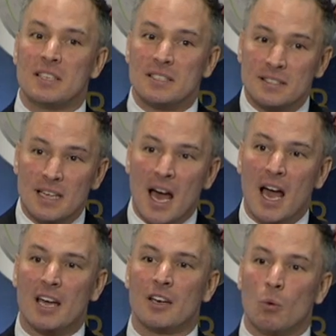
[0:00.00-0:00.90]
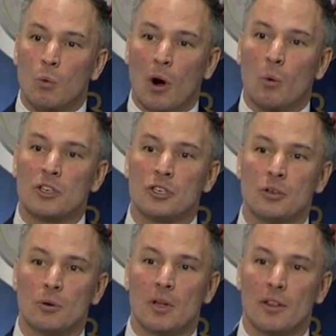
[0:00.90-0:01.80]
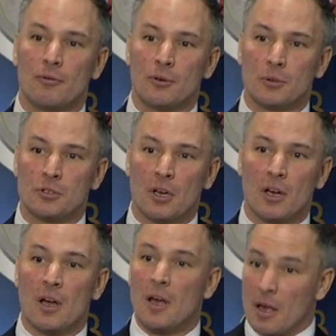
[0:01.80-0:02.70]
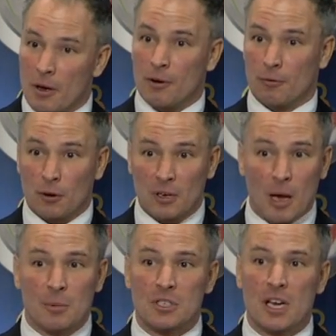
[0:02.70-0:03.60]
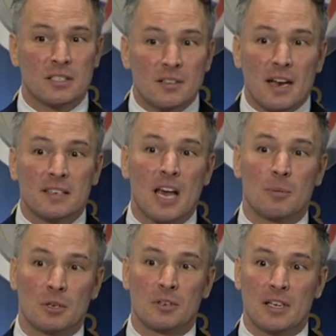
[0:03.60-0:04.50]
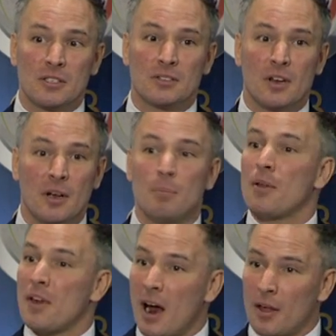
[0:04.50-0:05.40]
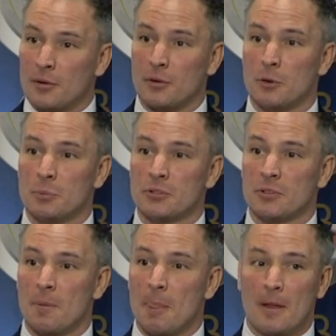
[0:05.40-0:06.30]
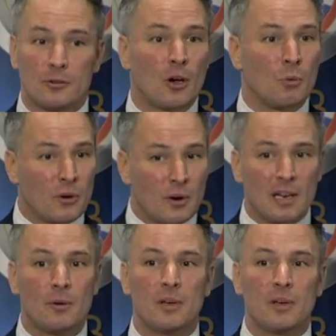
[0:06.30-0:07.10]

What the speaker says: decide what we should do in the future. For climate change, that is absolutely necessary. But there are other groups. So we're really